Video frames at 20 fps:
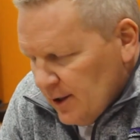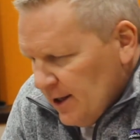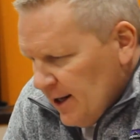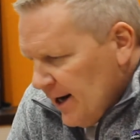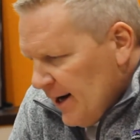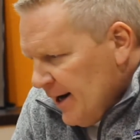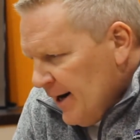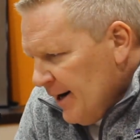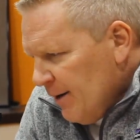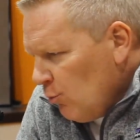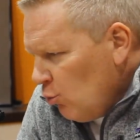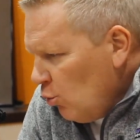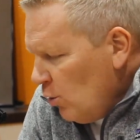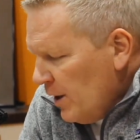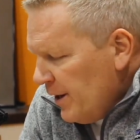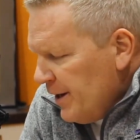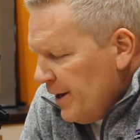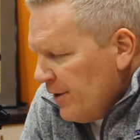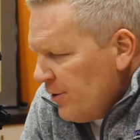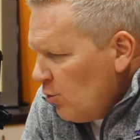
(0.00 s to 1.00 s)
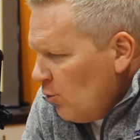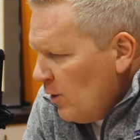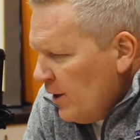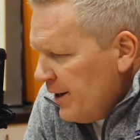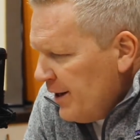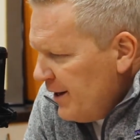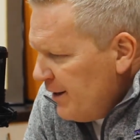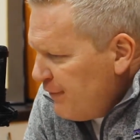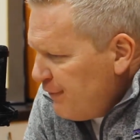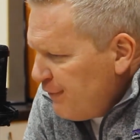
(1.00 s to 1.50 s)
Another
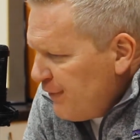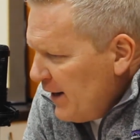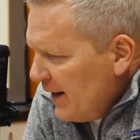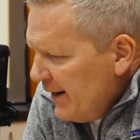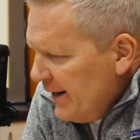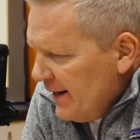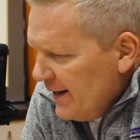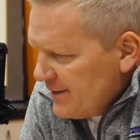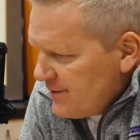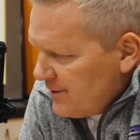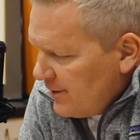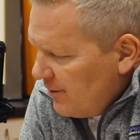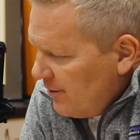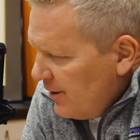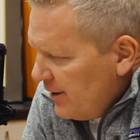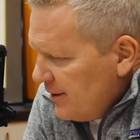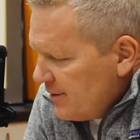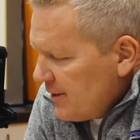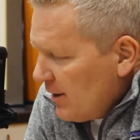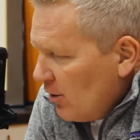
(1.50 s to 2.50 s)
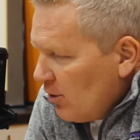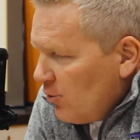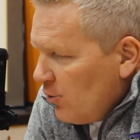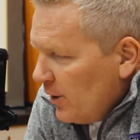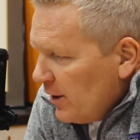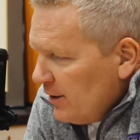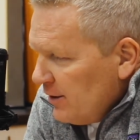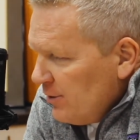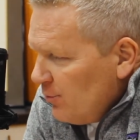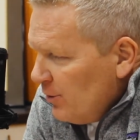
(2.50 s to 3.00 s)
one in a finance area is how
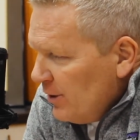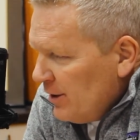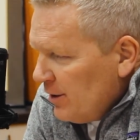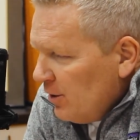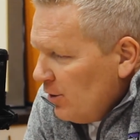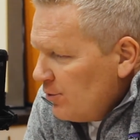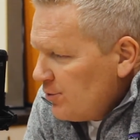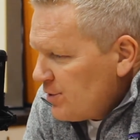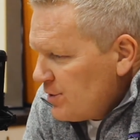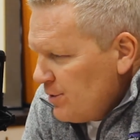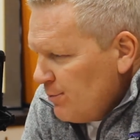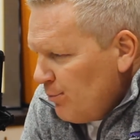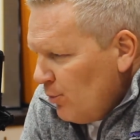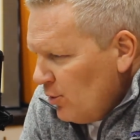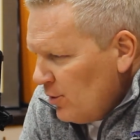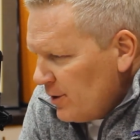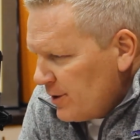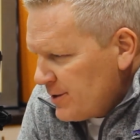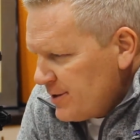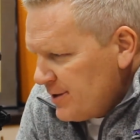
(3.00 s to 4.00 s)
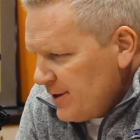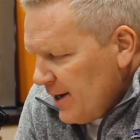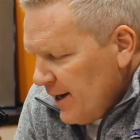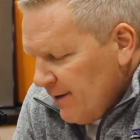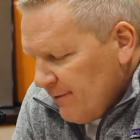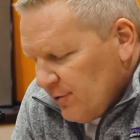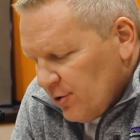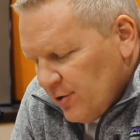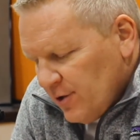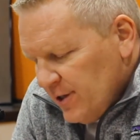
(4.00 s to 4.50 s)
quickly we close the books
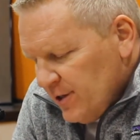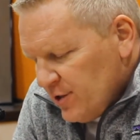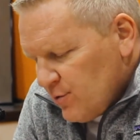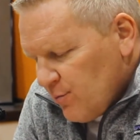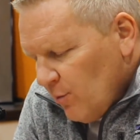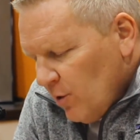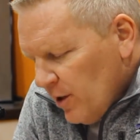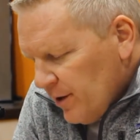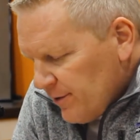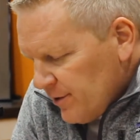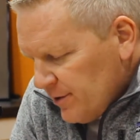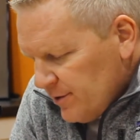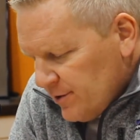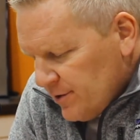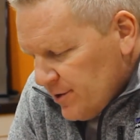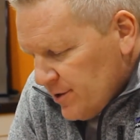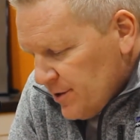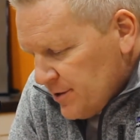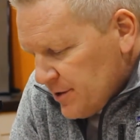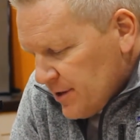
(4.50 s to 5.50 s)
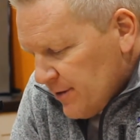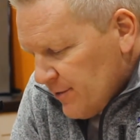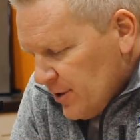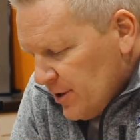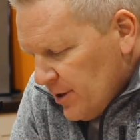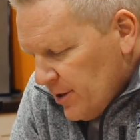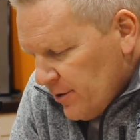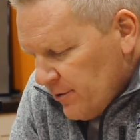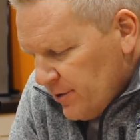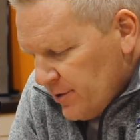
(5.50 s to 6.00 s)
after each month, to just give you
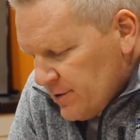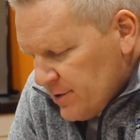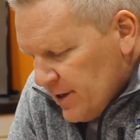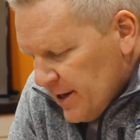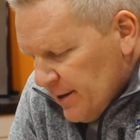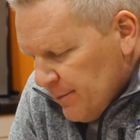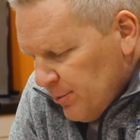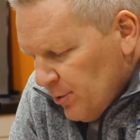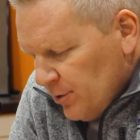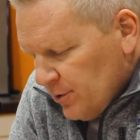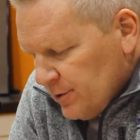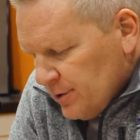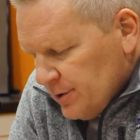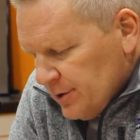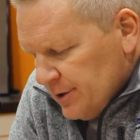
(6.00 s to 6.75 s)
another example.